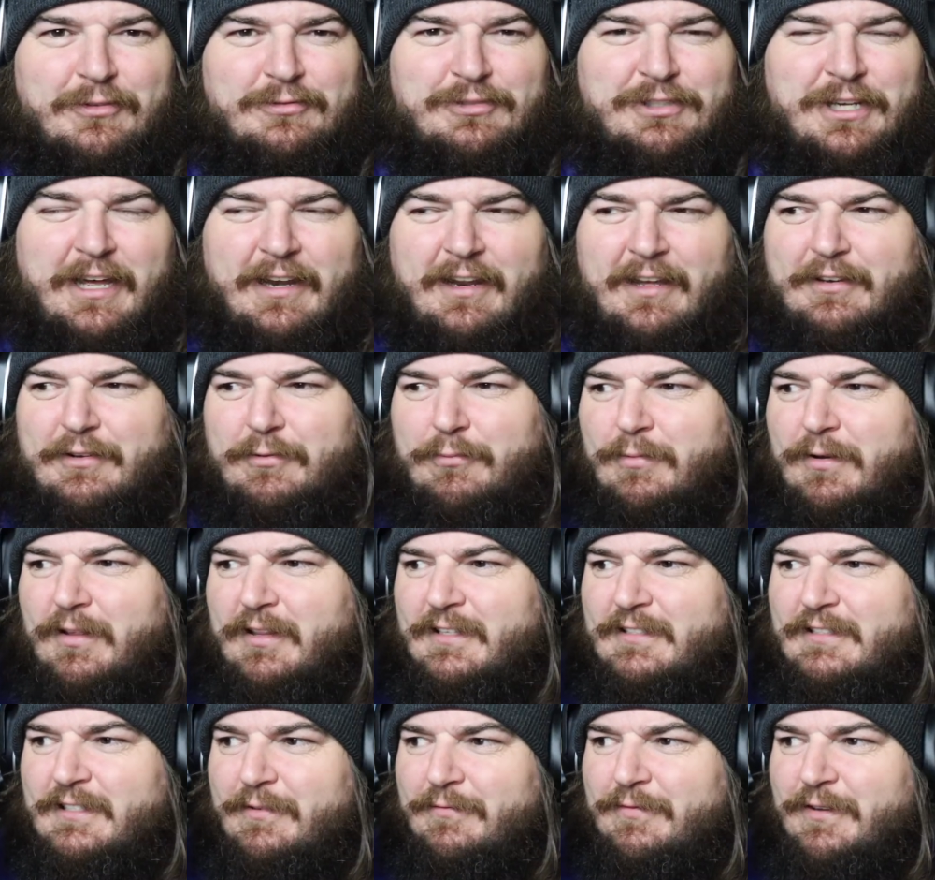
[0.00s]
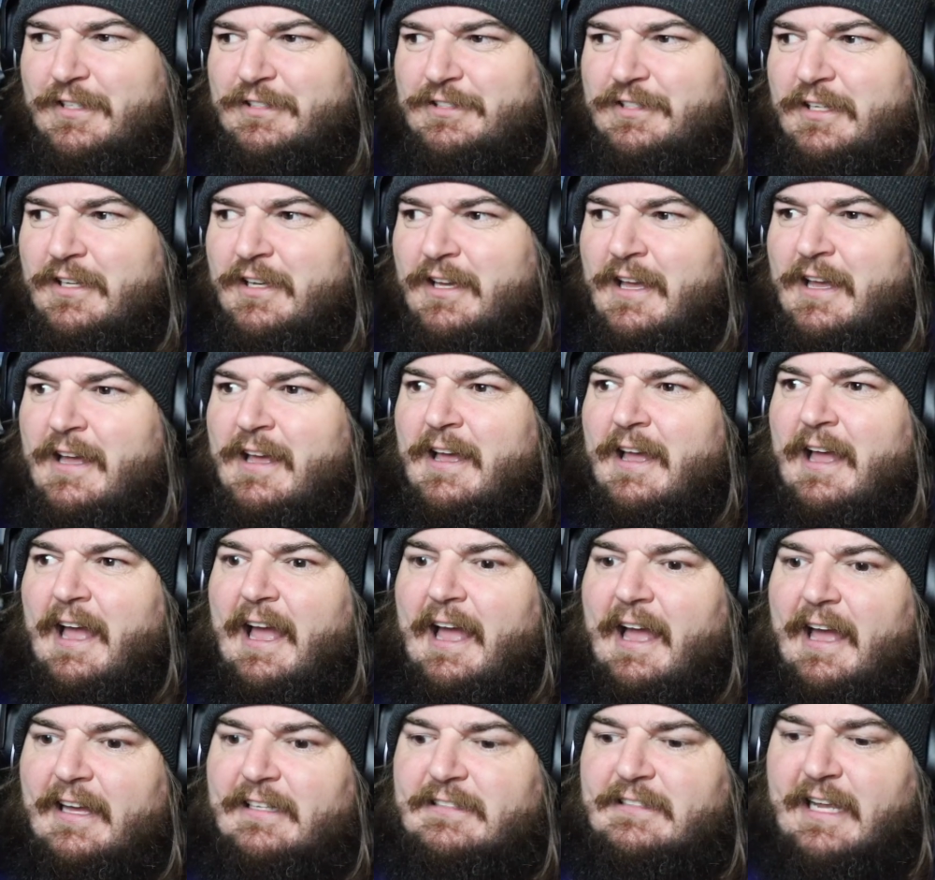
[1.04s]
Well, shout out to Realistic Fishing,
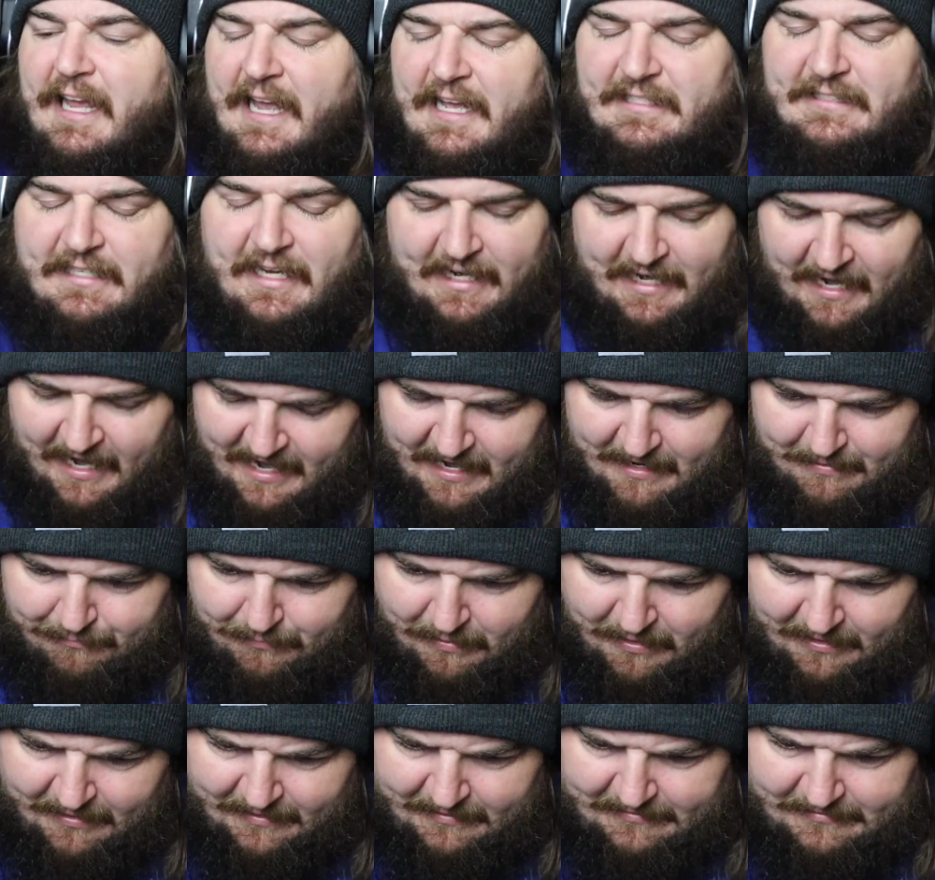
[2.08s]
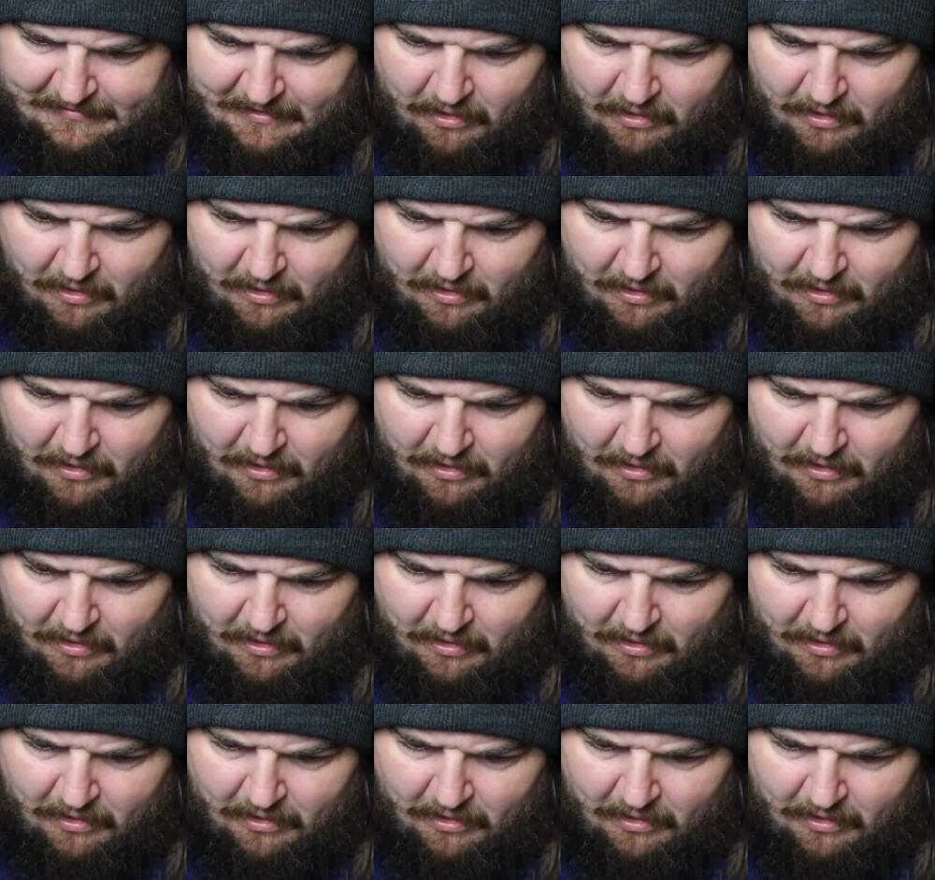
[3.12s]
as I can be.